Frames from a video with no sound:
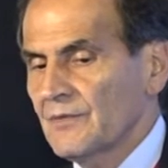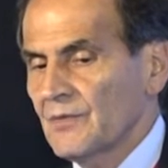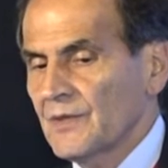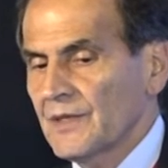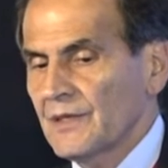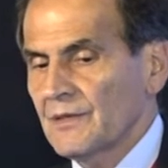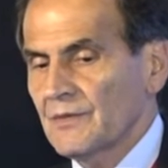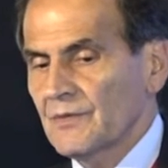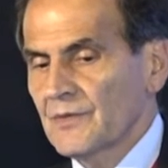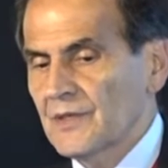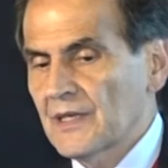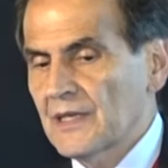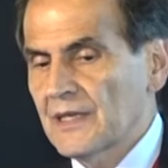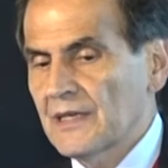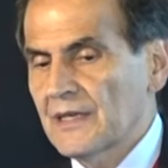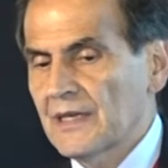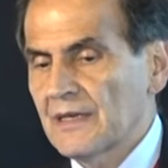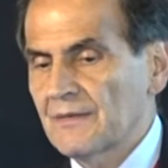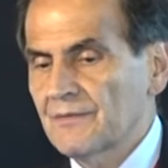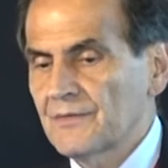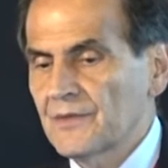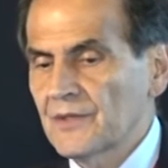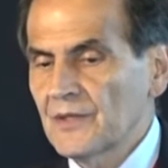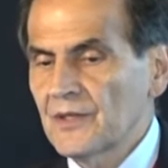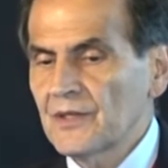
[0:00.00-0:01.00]
what I
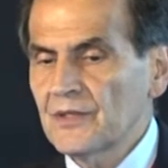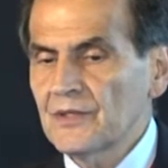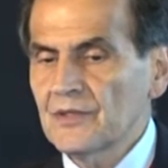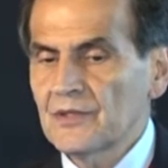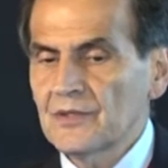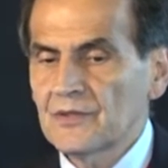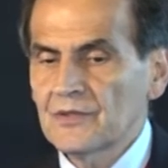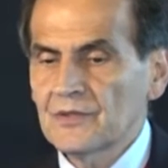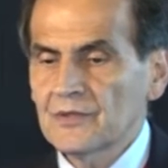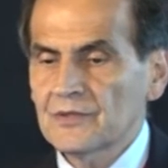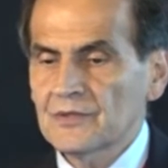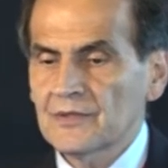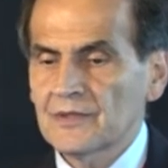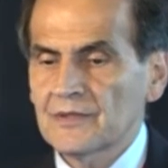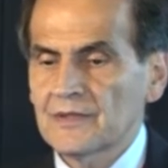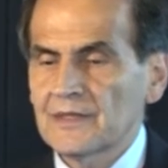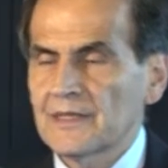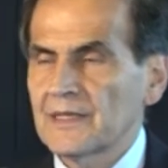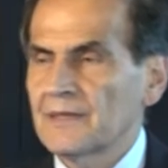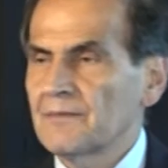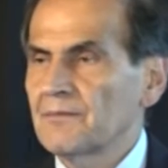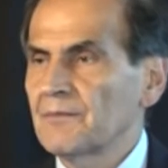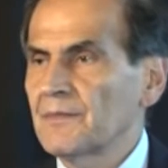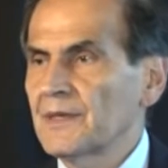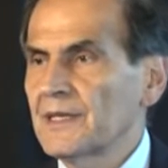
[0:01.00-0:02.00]
have not used
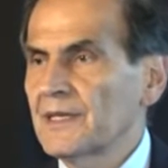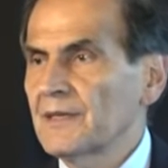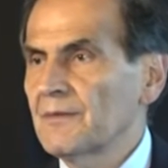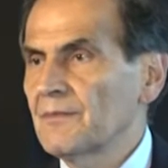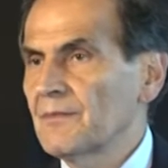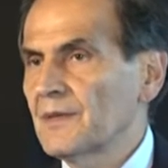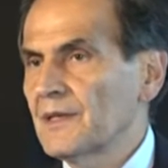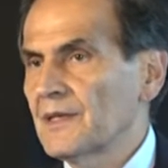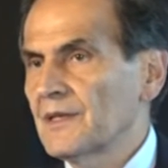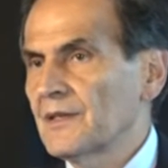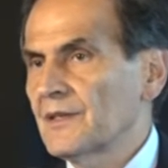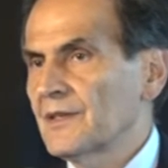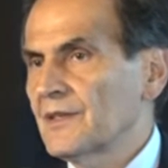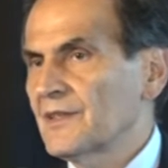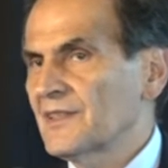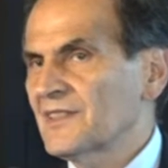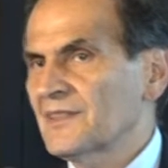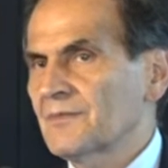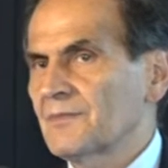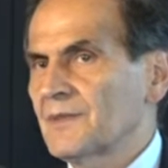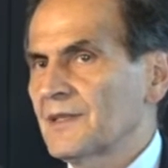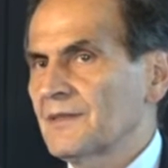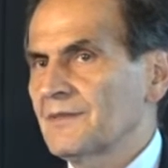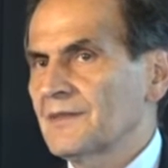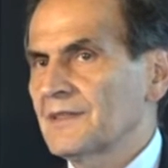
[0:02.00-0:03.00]
in many
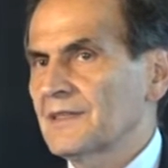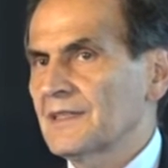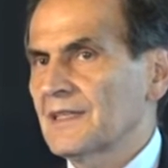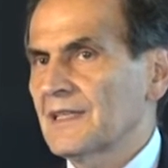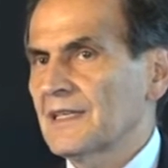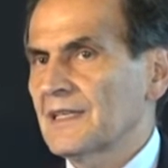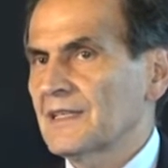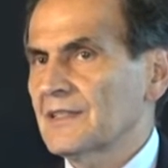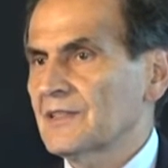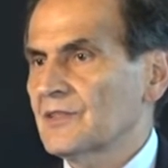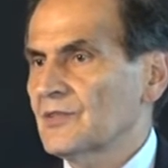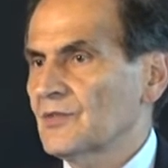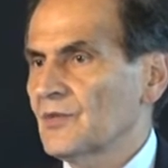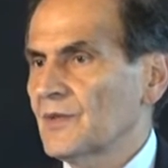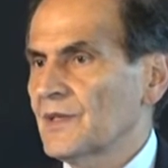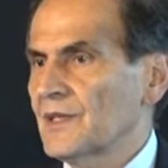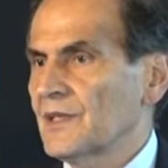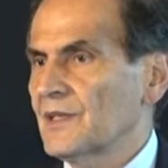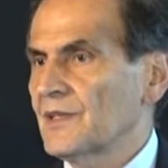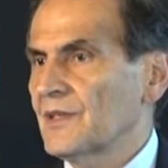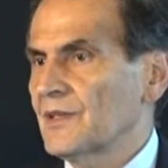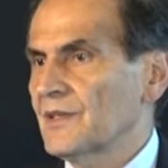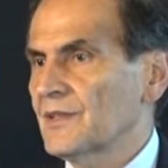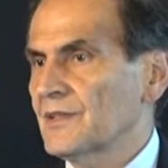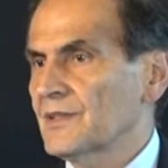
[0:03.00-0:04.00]
years, maybe in the last
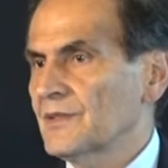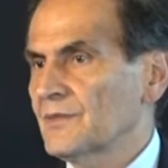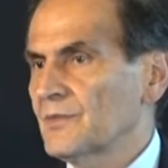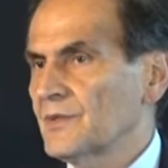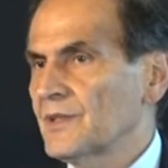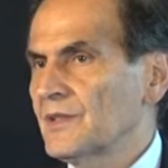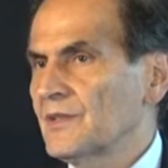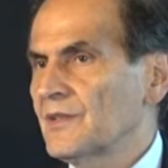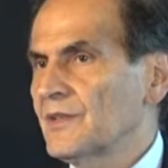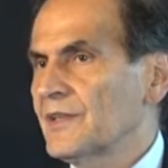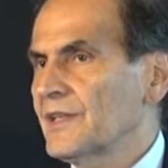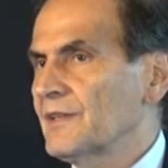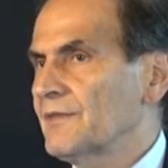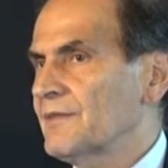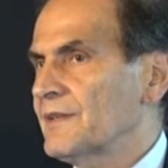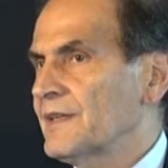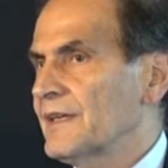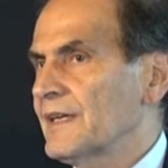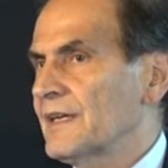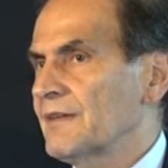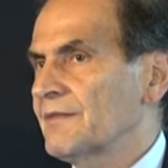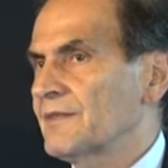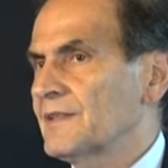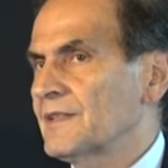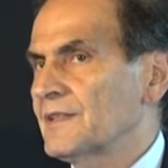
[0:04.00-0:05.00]
20 years, we don't
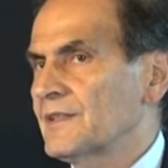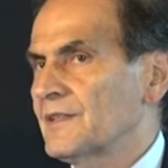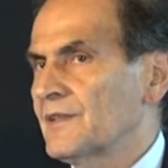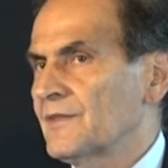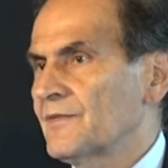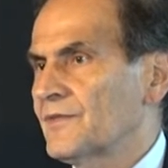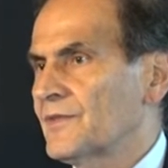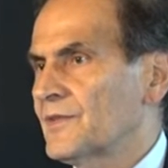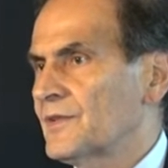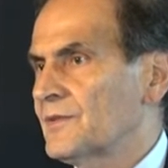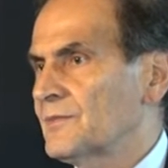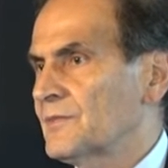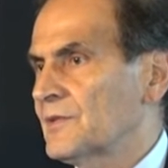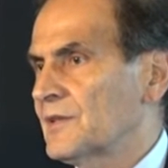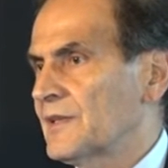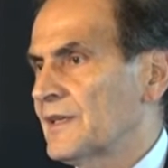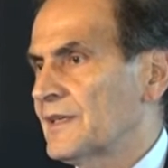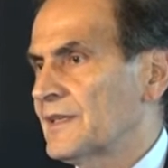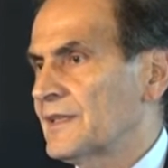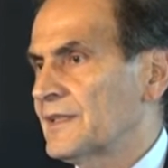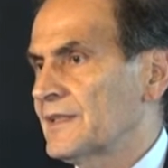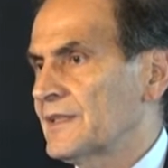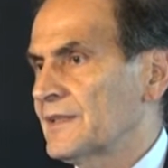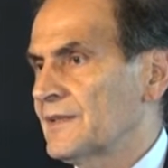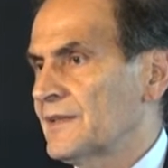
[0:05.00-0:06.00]
even have it in the
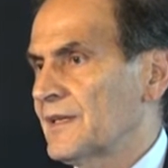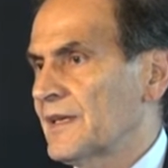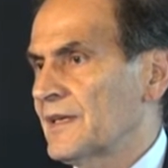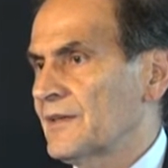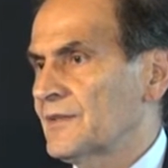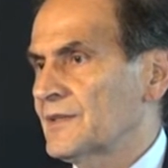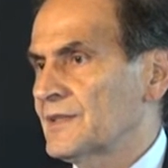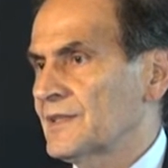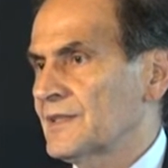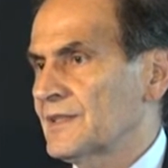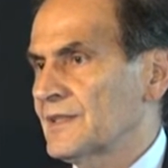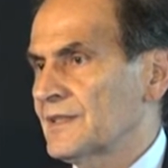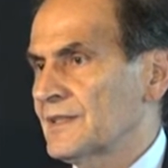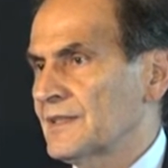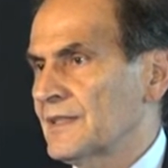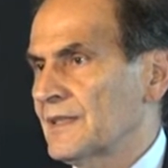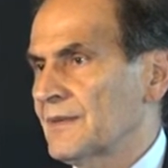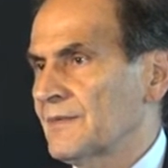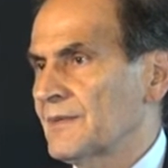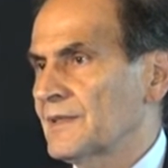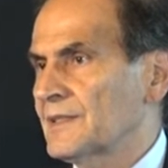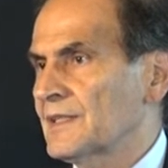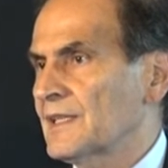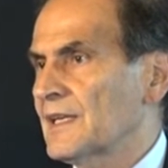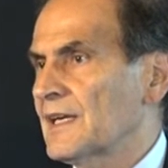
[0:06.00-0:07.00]
formulary in our
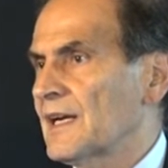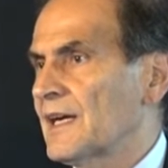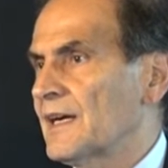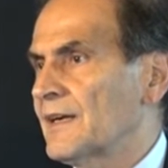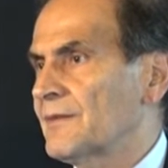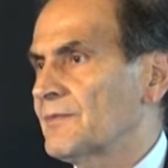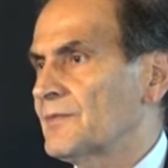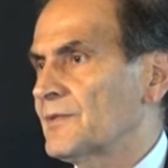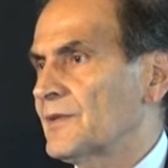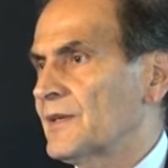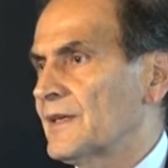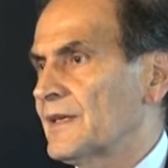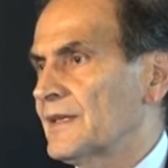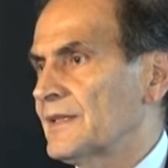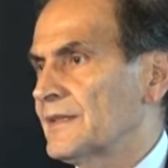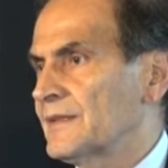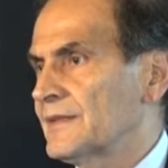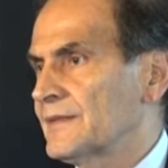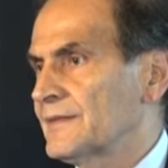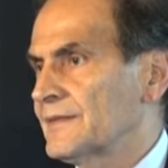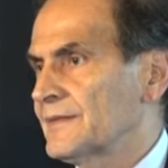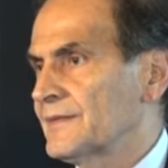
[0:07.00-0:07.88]
system, is glyburide.